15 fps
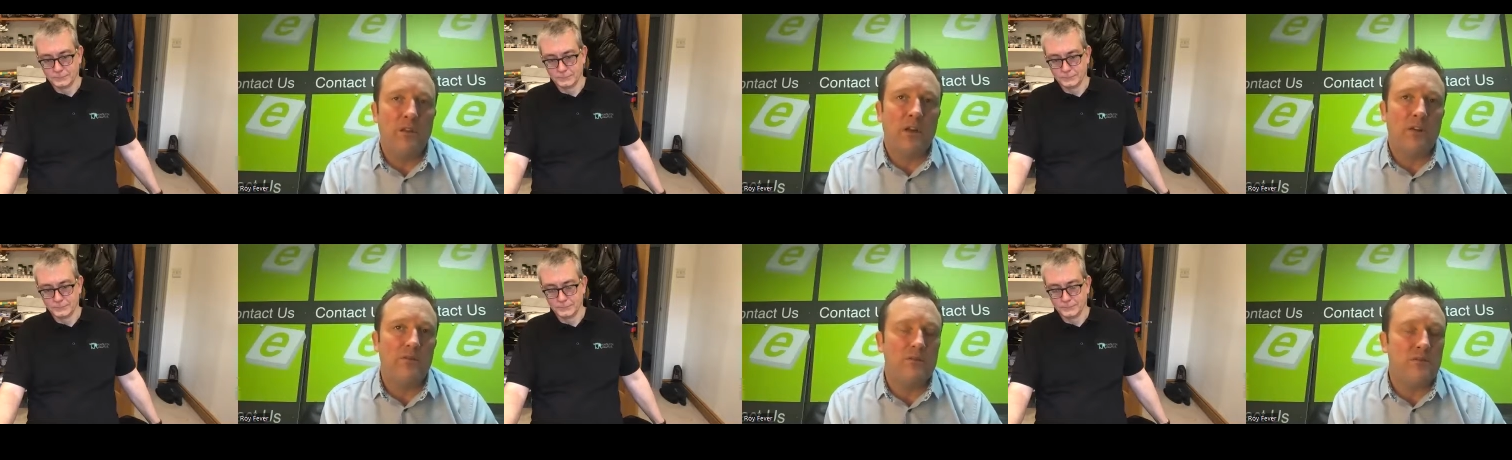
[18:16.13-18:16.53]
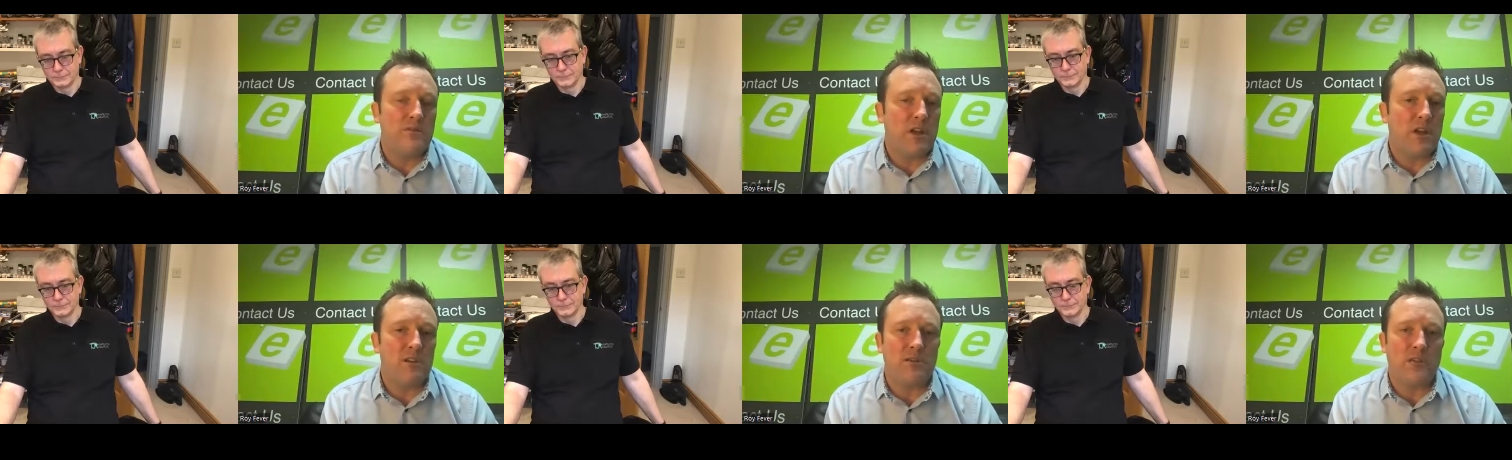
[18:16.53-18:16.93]
Speaker 1: Don't
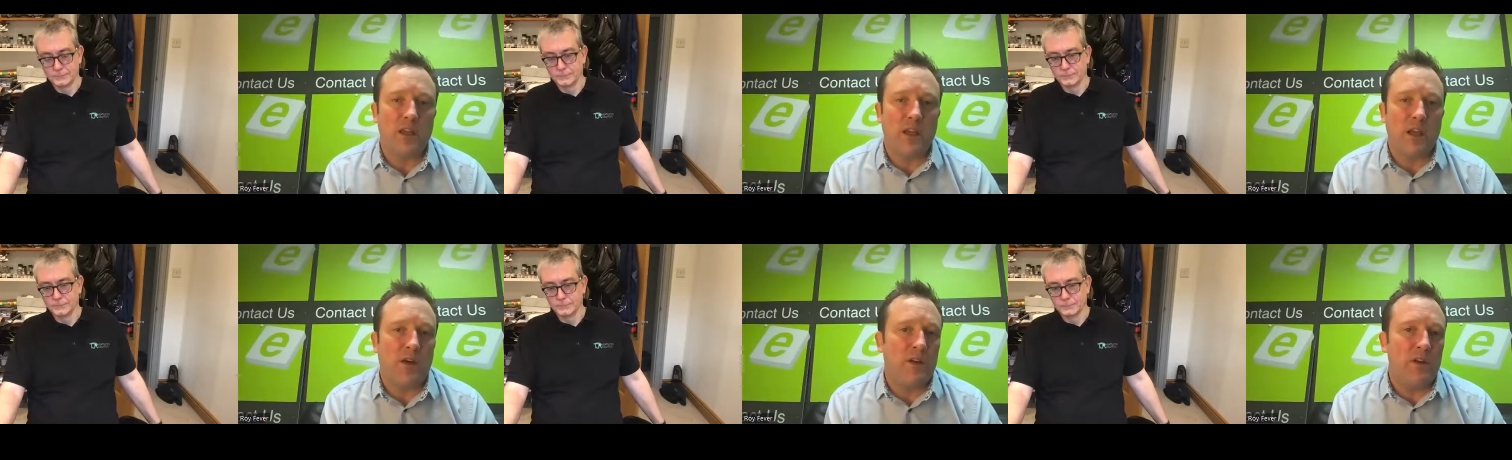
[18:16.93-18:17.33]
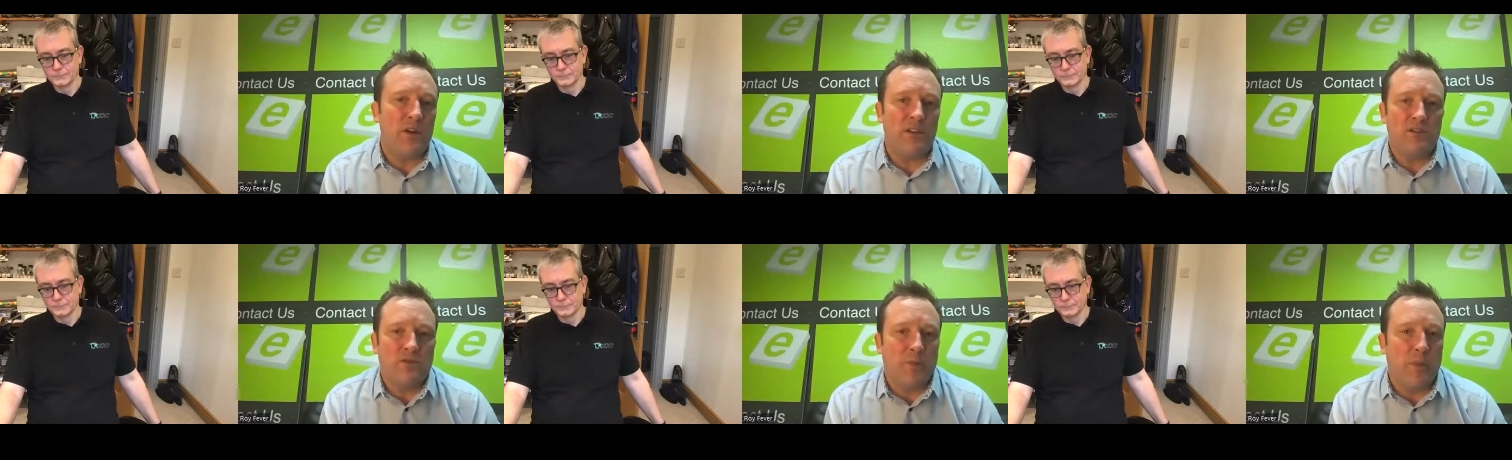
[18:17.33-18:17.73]
just think, oh, I
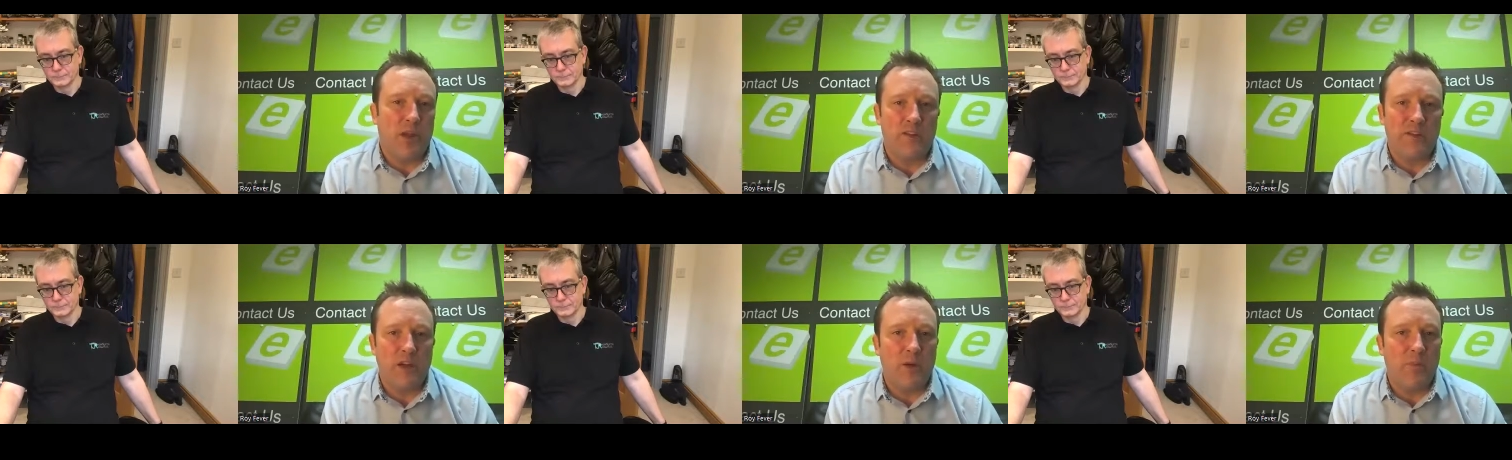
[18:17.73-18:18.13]
need to replace it.